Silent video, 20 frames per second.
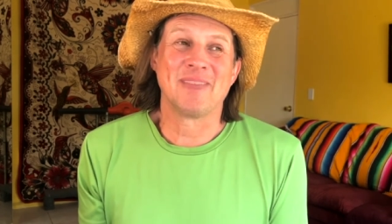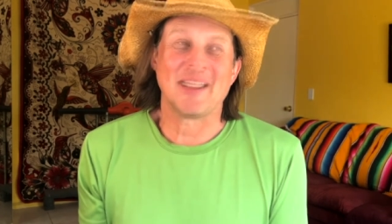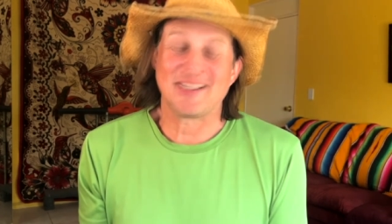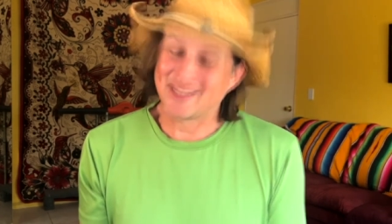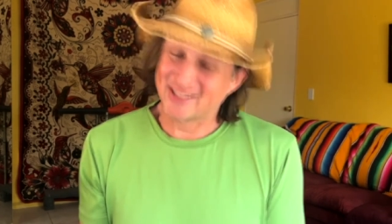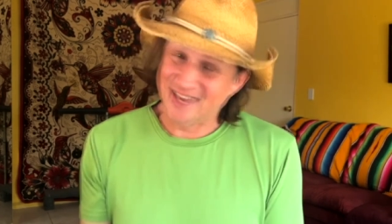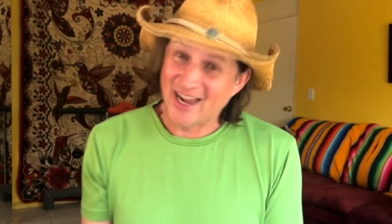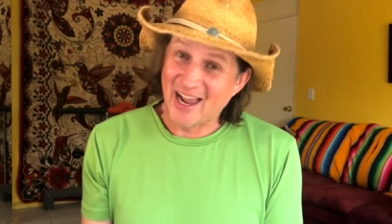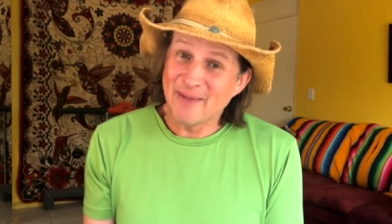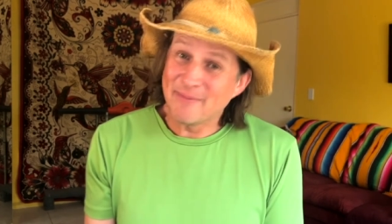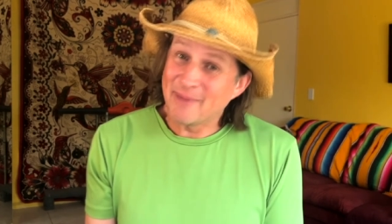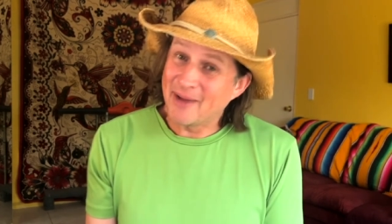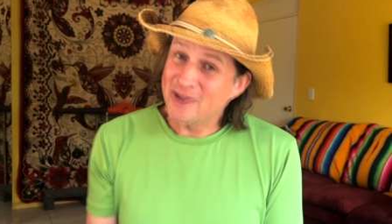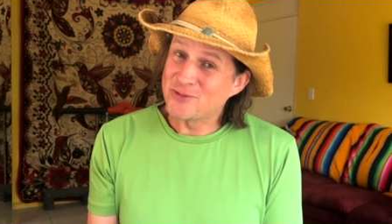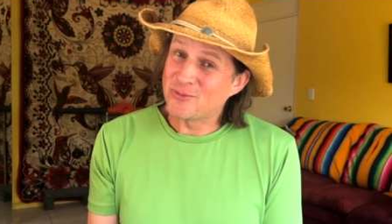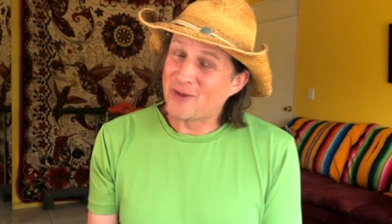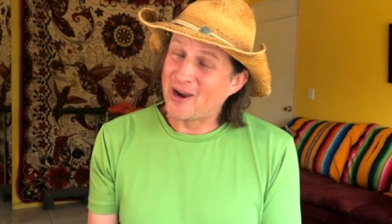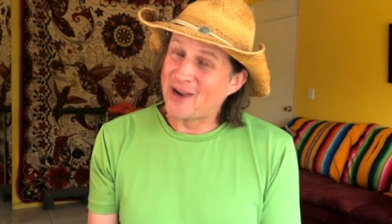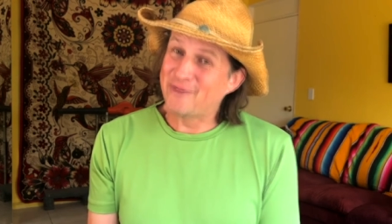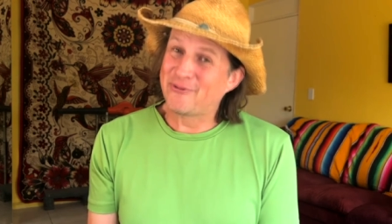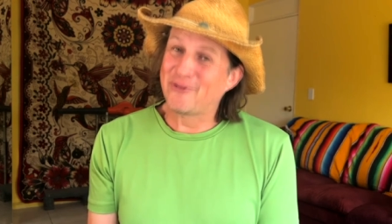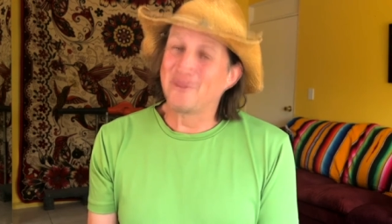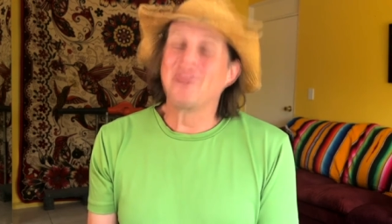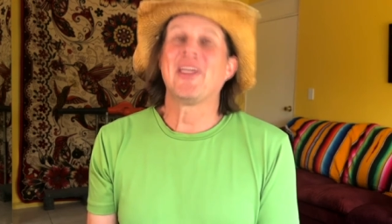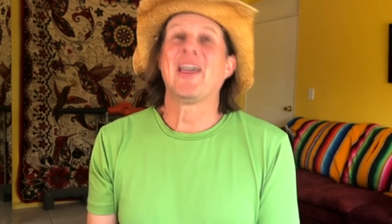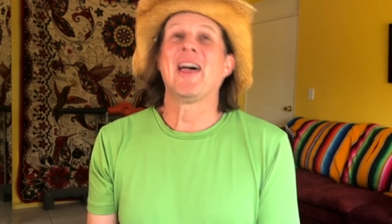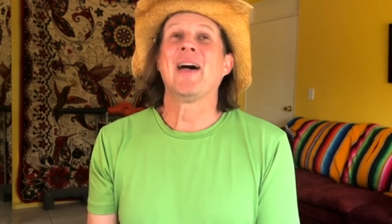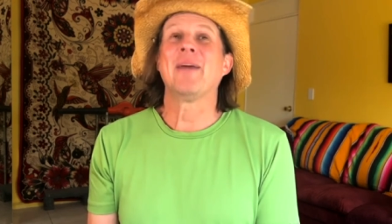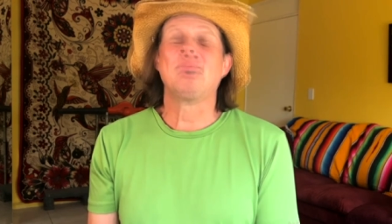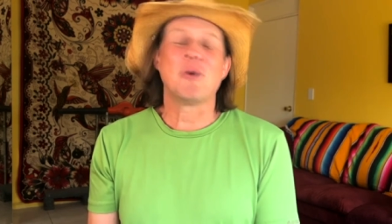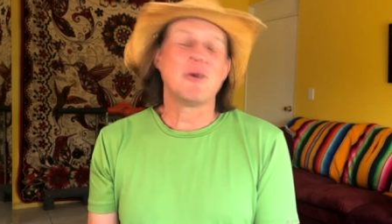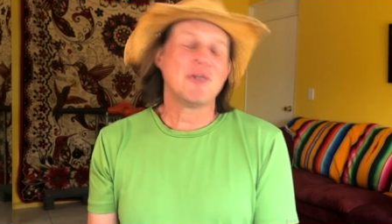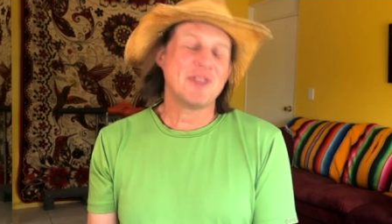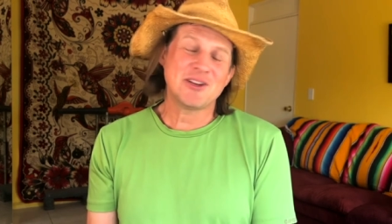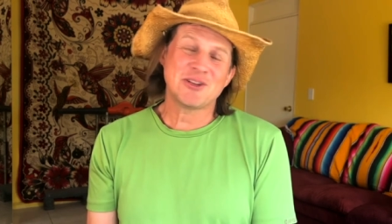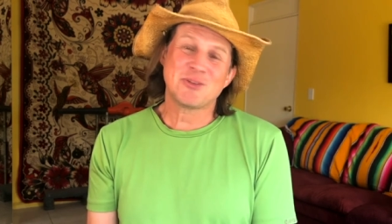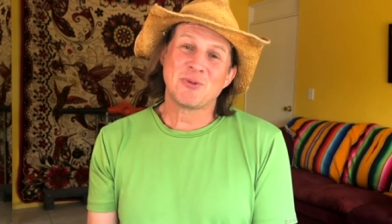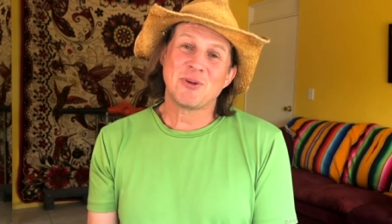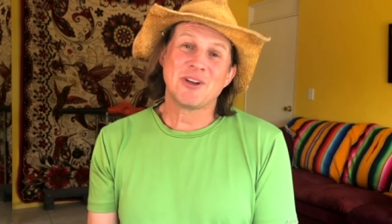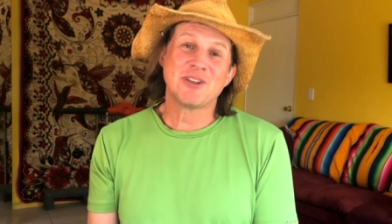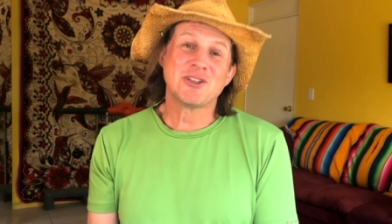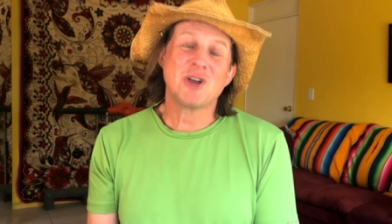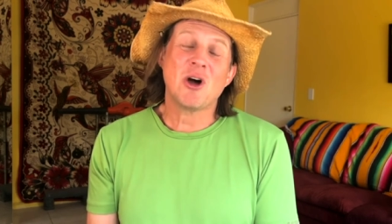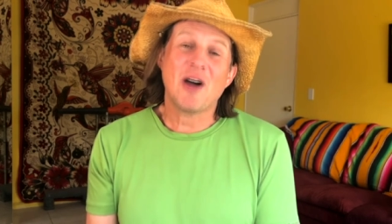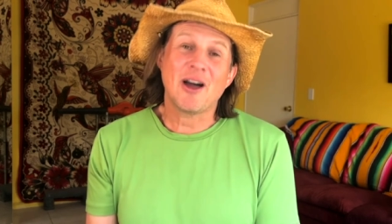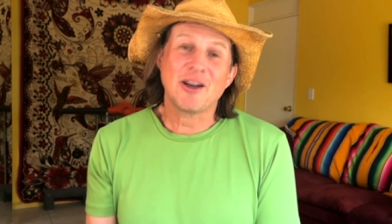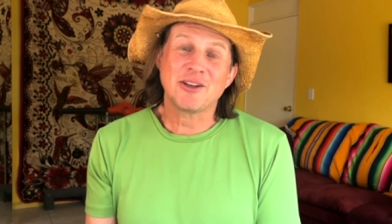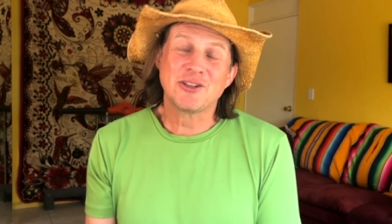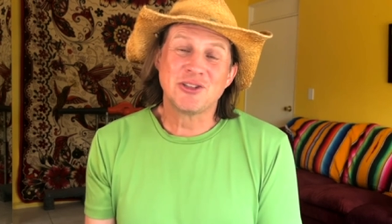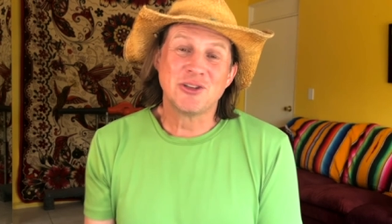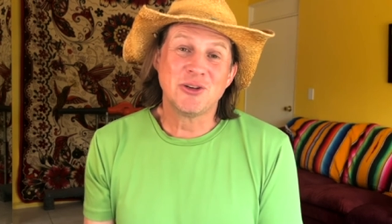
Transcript: that SkyMed's right for them, or they just want to talk